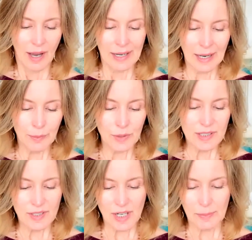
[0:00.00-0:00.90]
And I
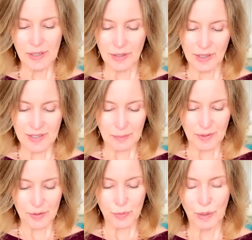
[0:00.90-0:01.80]
would stop here, except
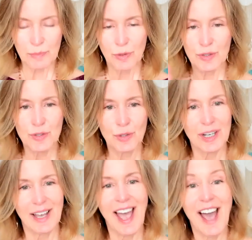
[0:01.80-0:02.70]
there's one more
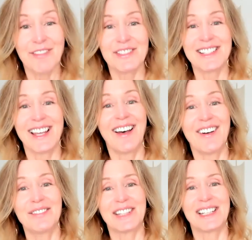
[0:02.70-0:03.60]
story I have to
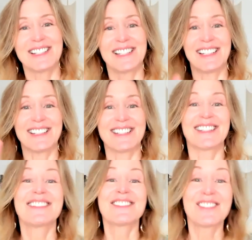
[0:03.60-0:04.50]
tell because it is
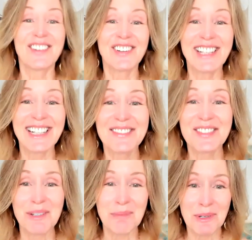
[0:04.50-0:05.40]
the story of
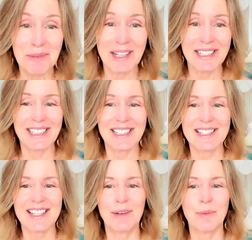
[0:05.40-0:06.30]

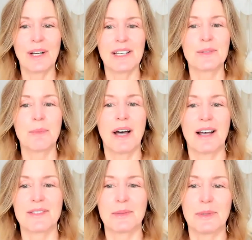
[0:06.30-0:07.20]
superabundance and what is
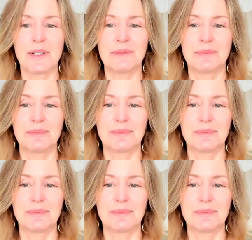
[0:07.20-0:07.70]
possible.